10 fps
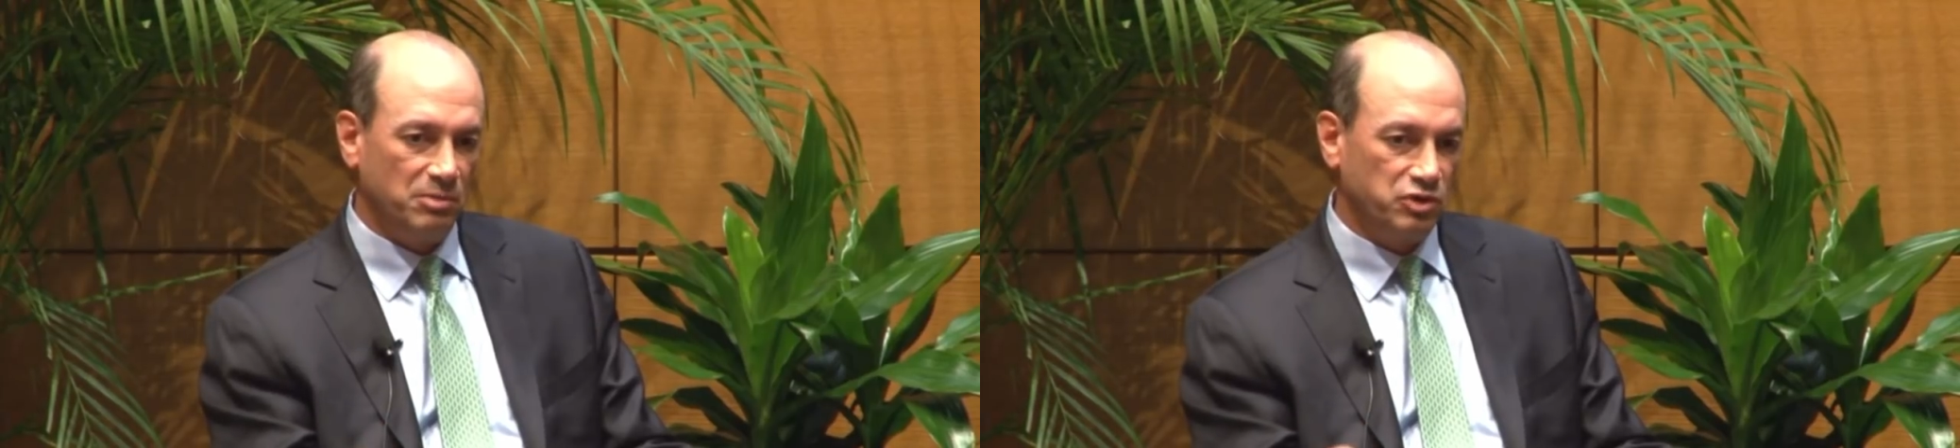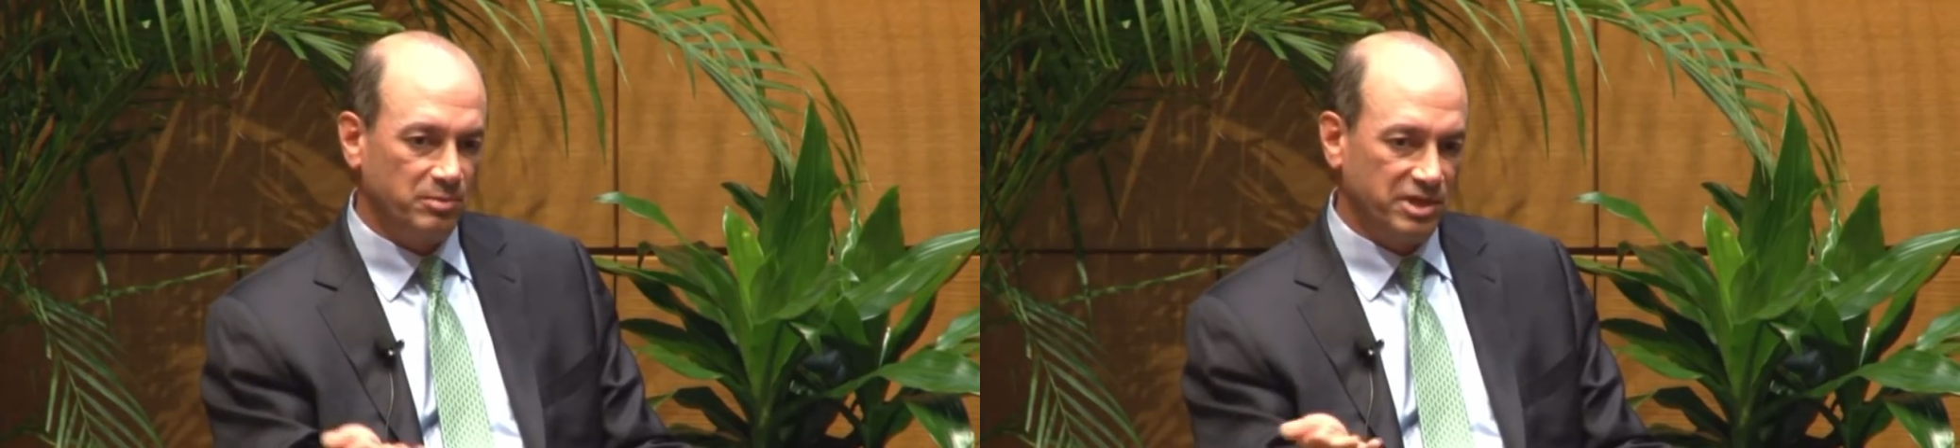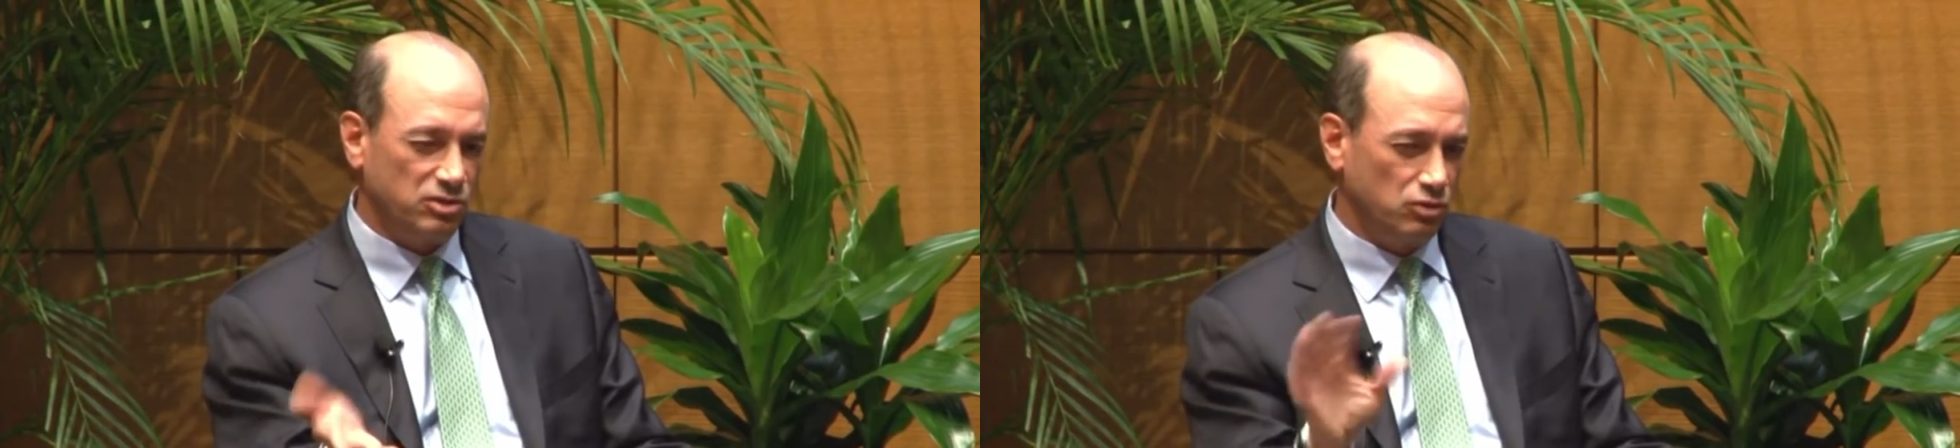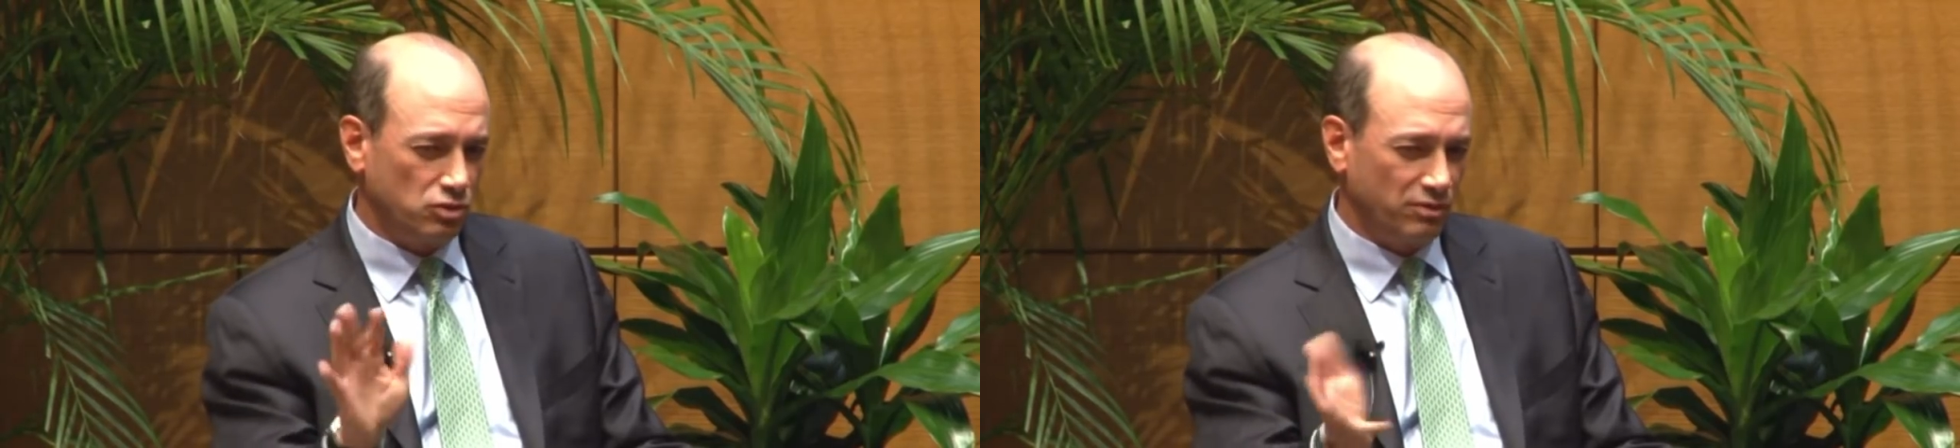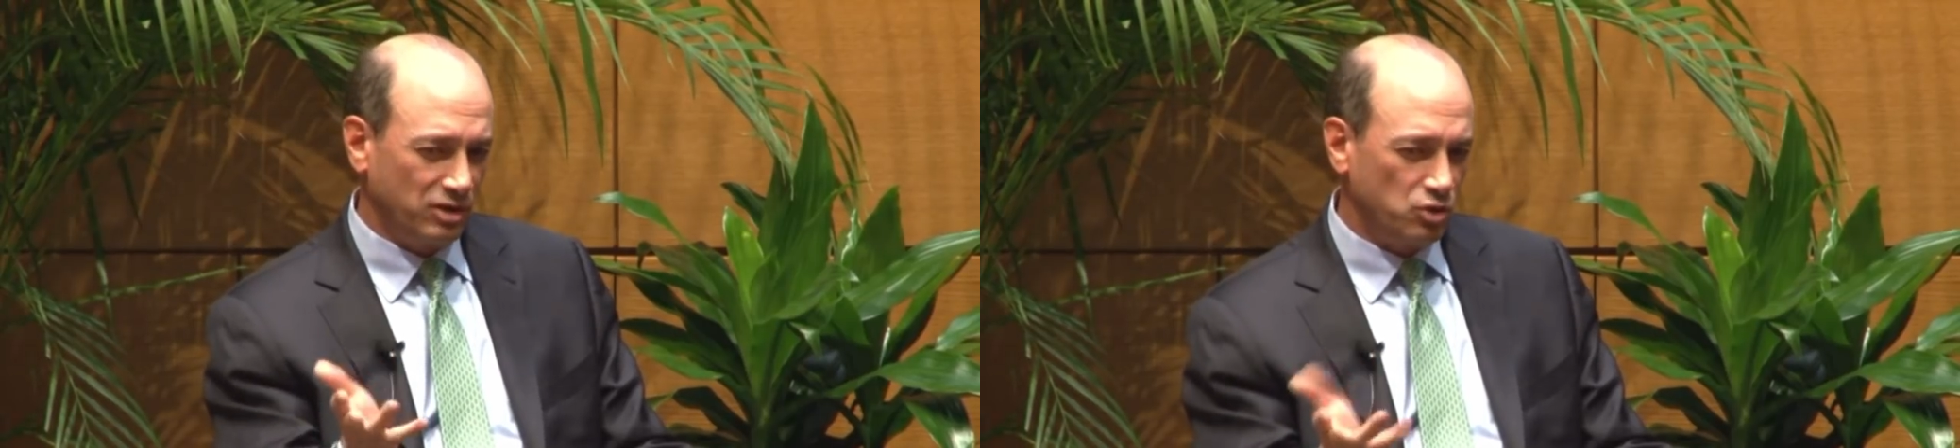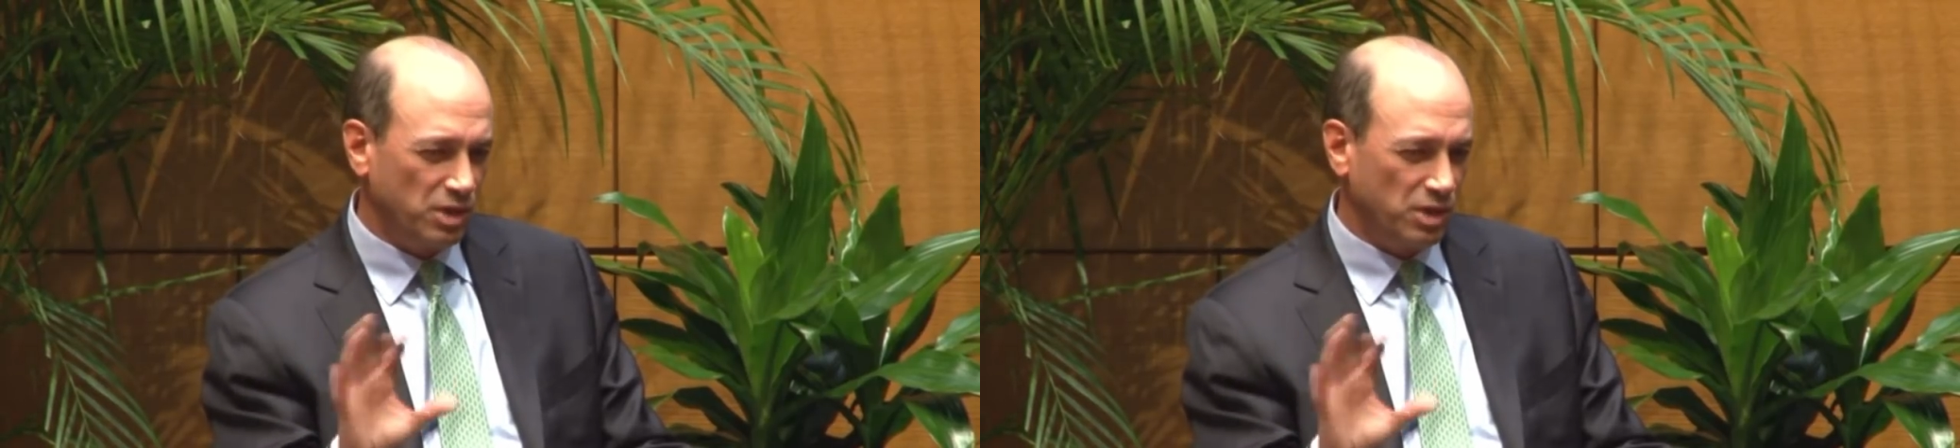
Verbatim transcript: And most of my students are around